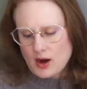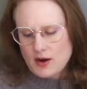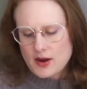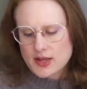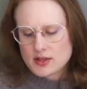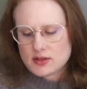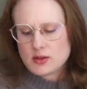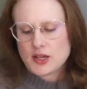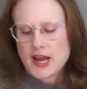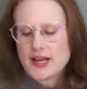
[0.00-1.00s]
All right,
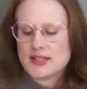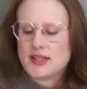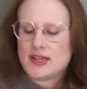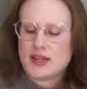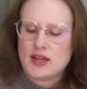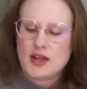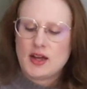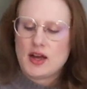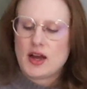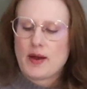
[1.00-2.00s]
so the last thing
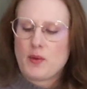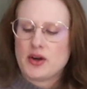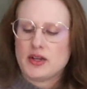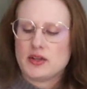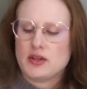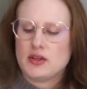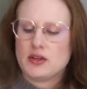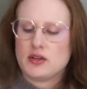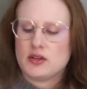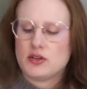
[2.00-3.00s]
I wanted
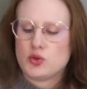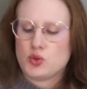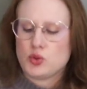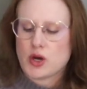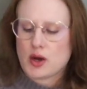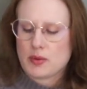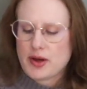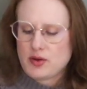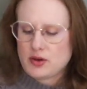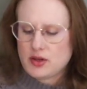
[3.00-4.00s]
to talk
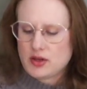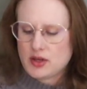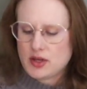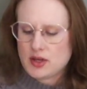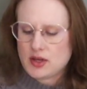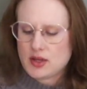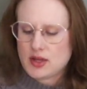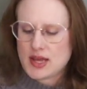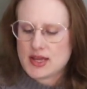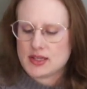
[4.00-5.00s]
about
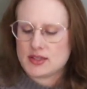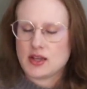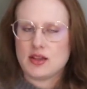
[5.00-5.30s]
is